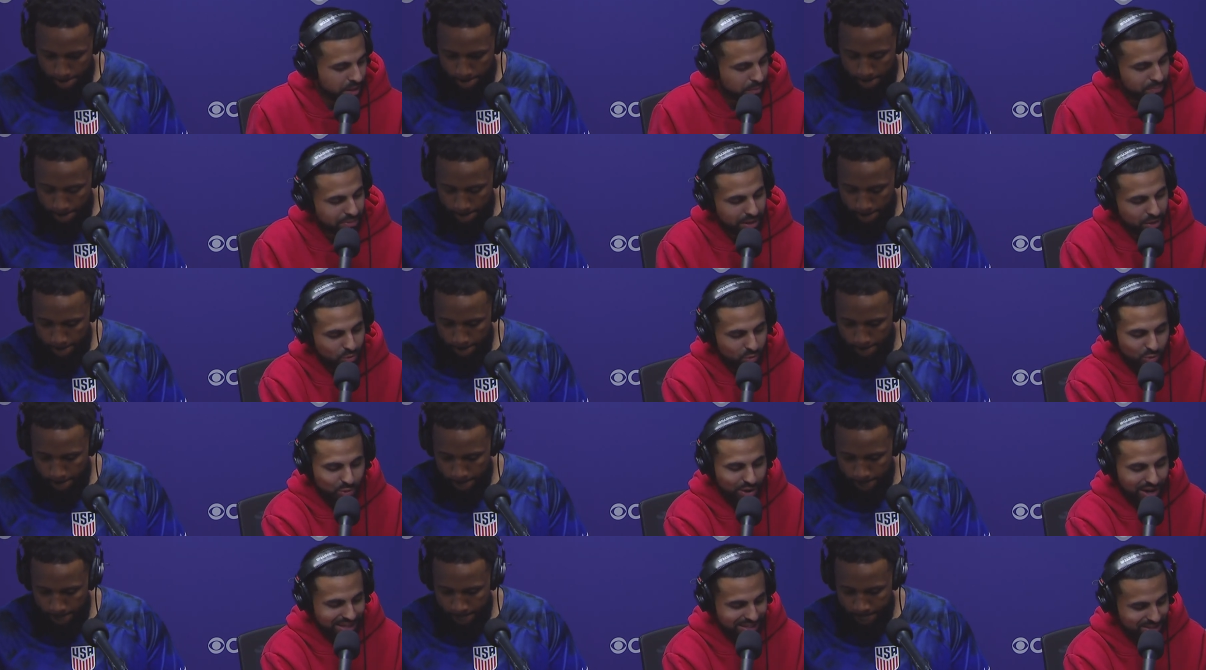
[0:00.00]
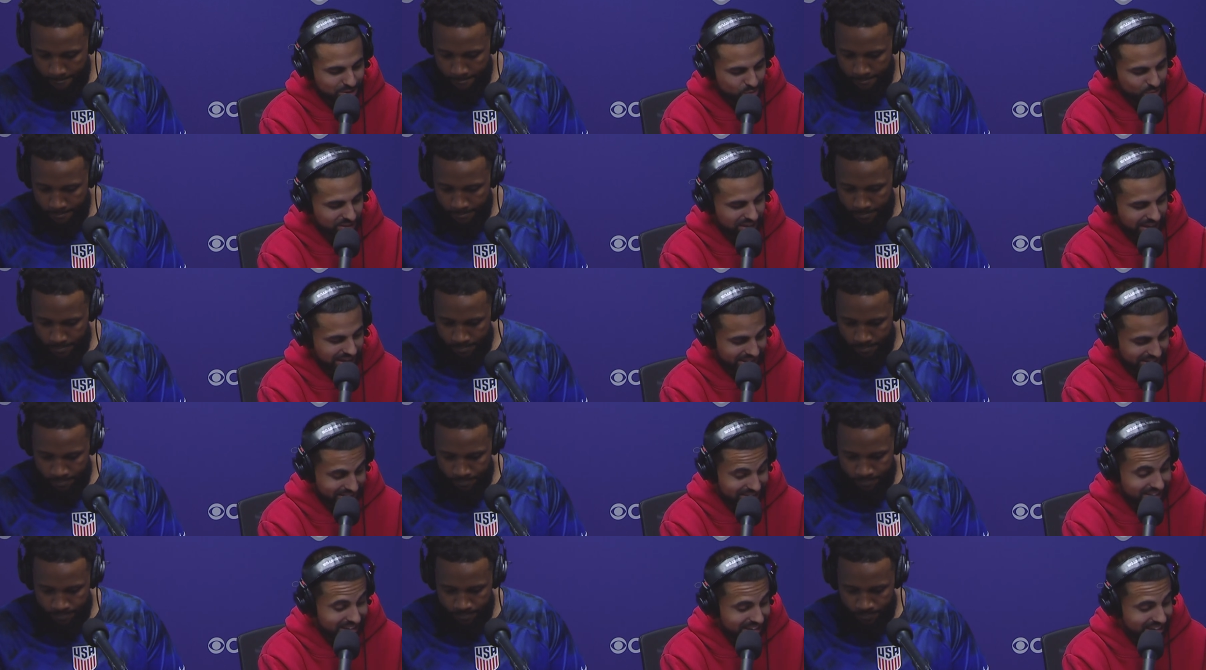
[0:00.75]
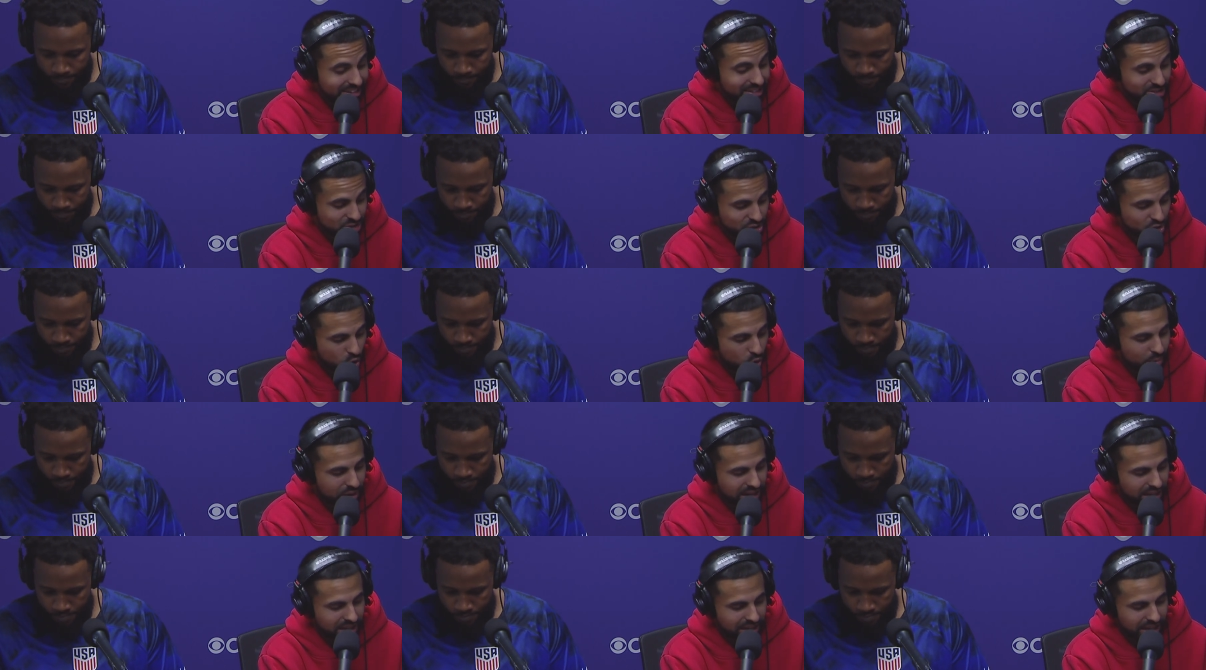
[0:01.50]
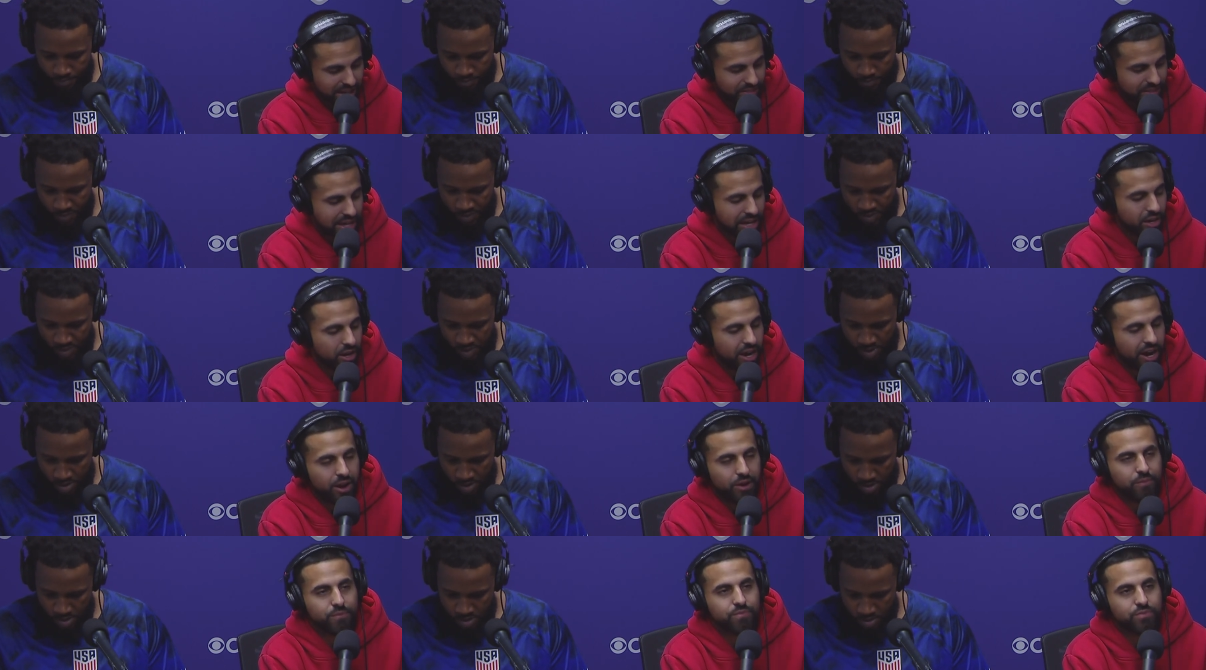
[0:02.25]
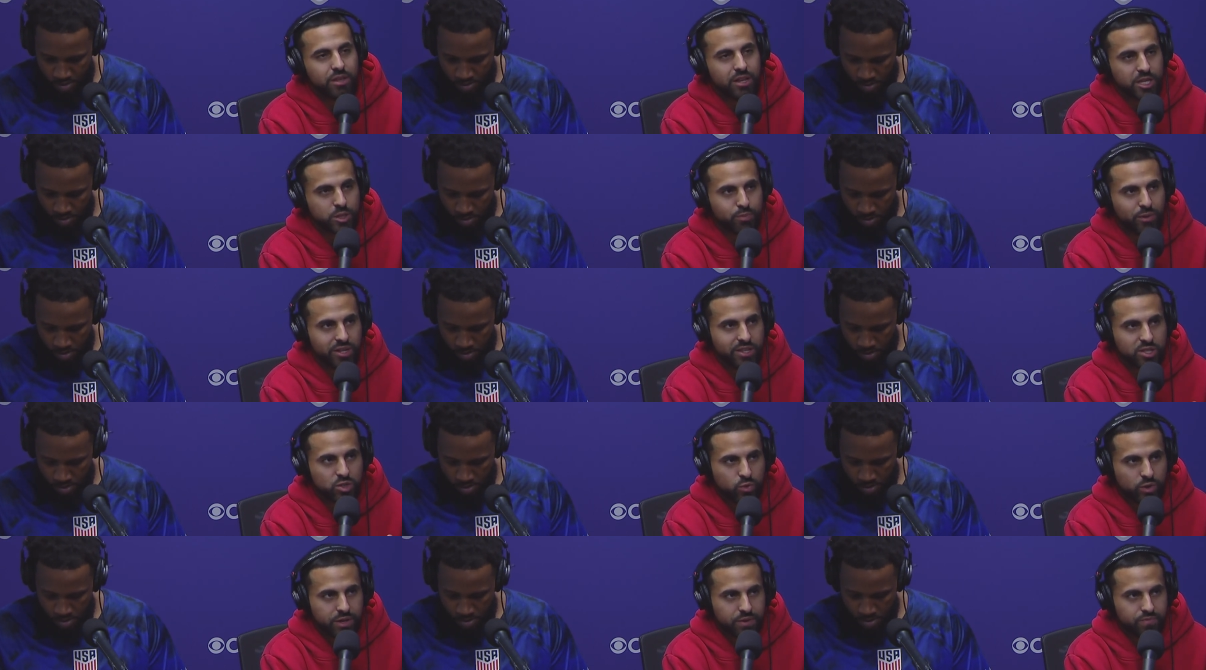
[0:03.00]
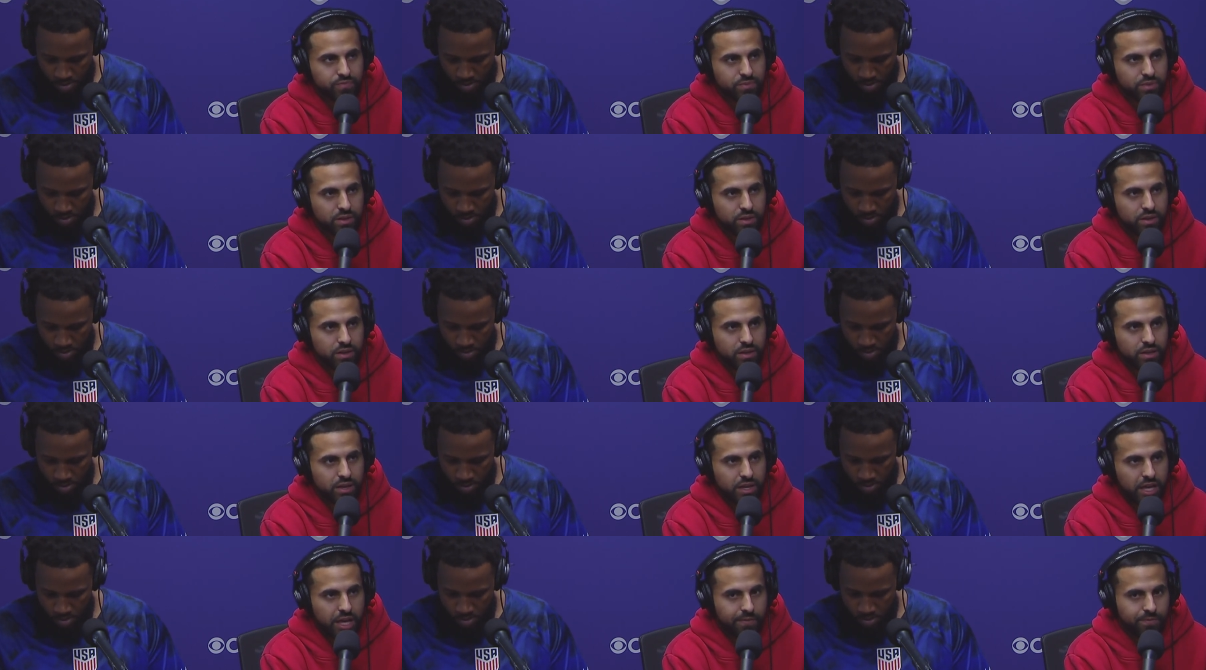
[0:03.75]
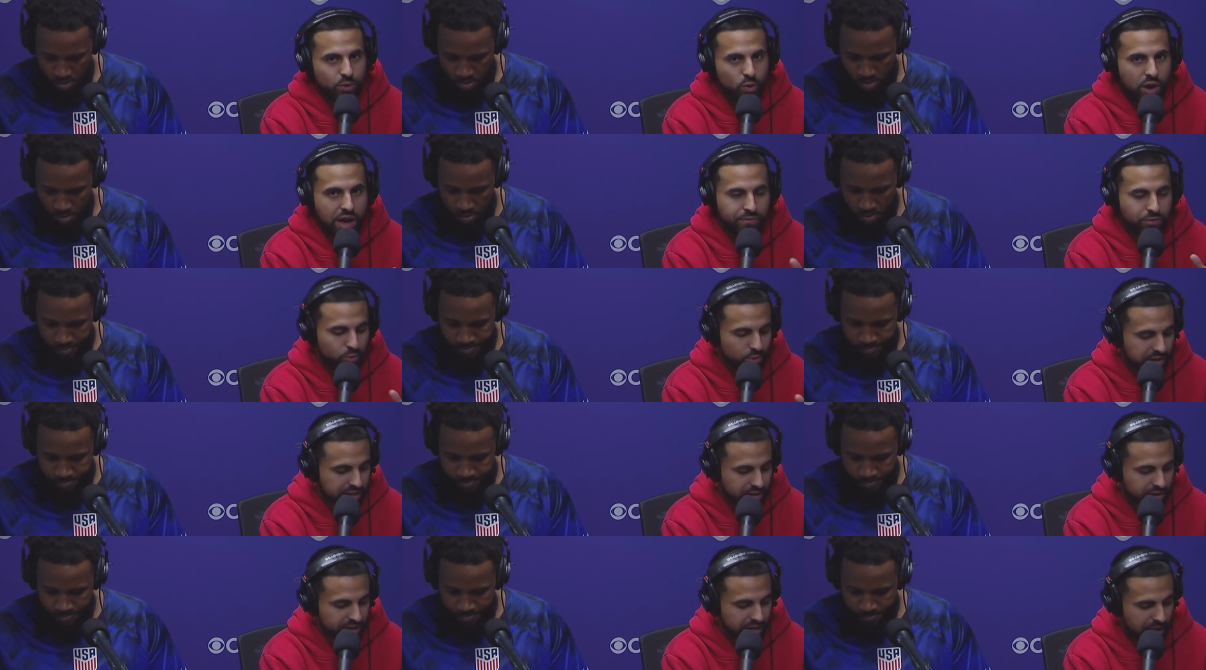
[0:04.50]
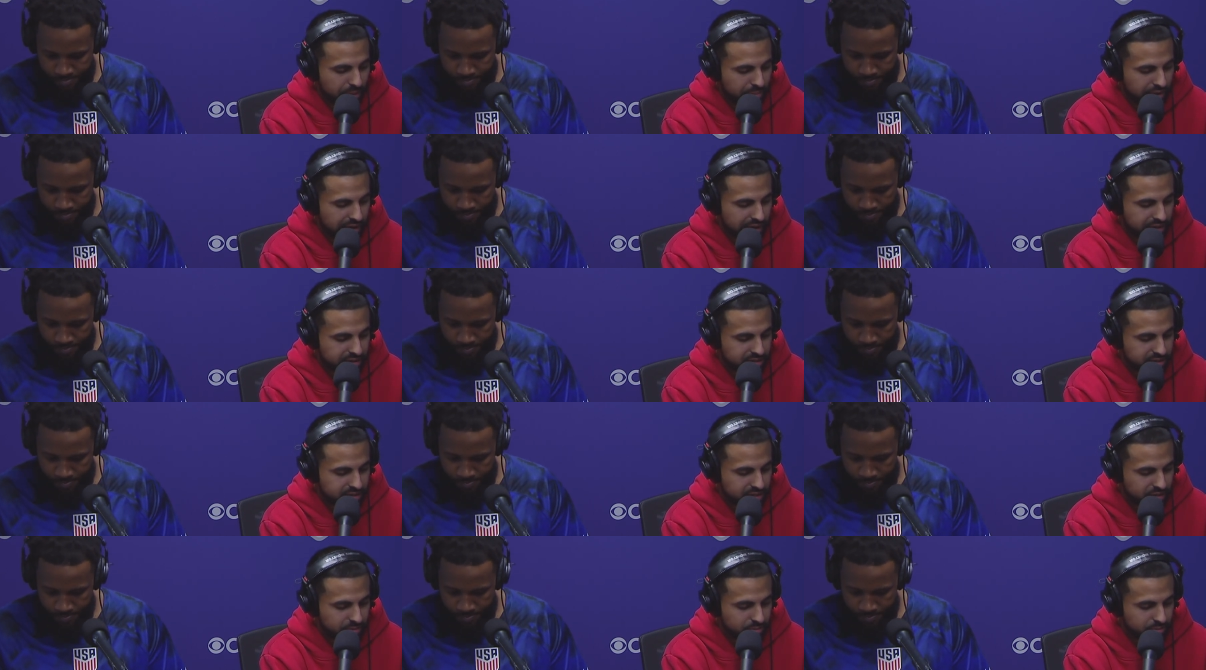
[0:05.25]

Speaker 1: play way too like so many. They all right. Let's put it this way: if you have a really good M L S team,